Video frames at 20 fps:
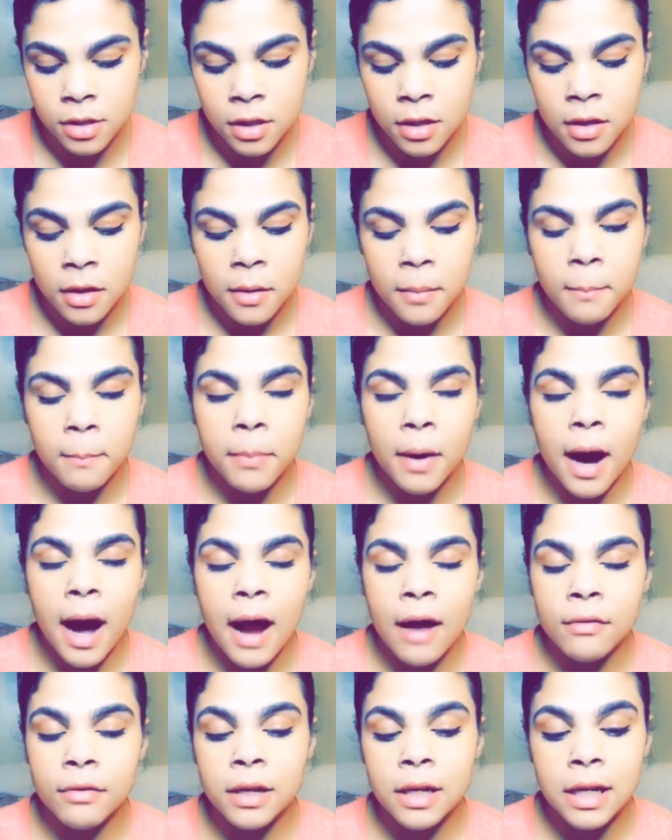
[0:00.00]
but I really
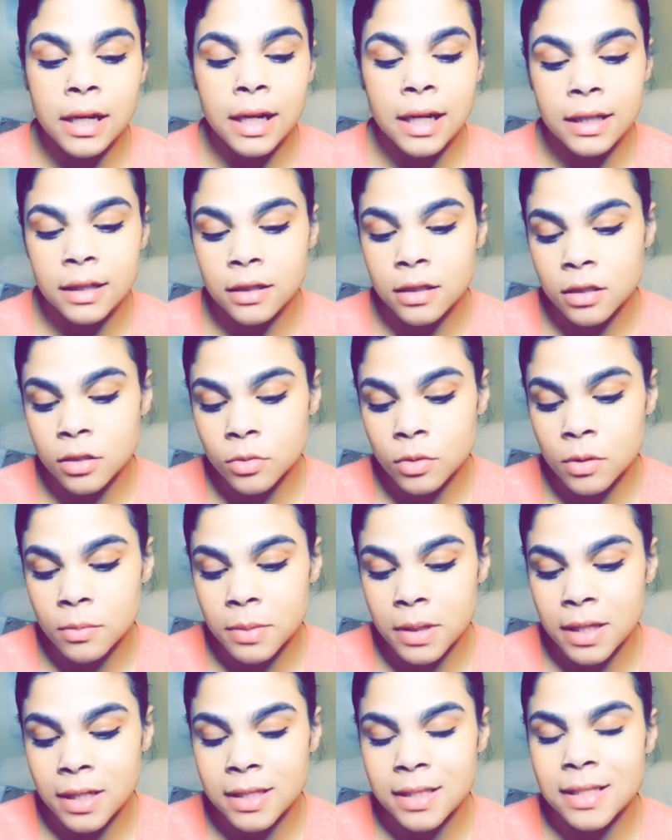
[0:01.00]
like this one because
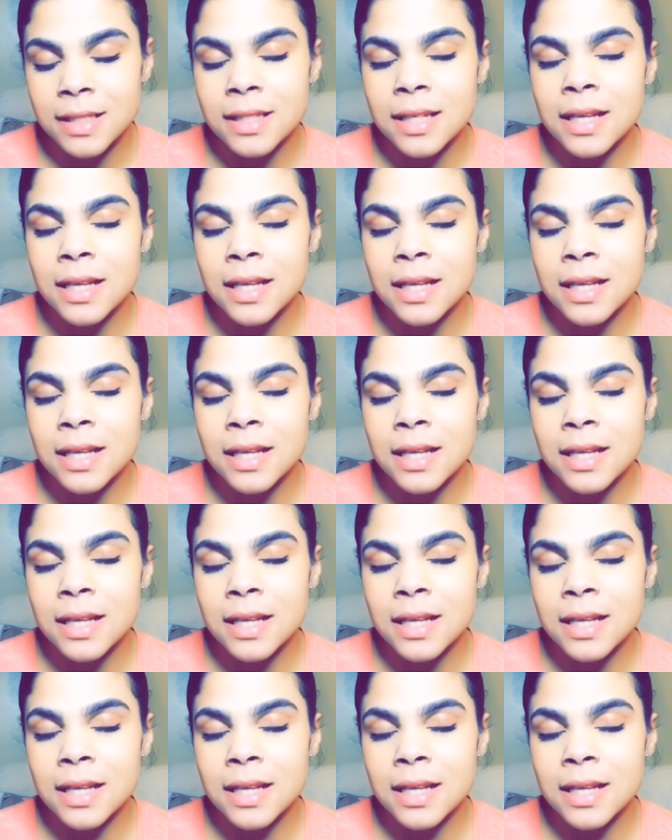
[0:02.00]
it is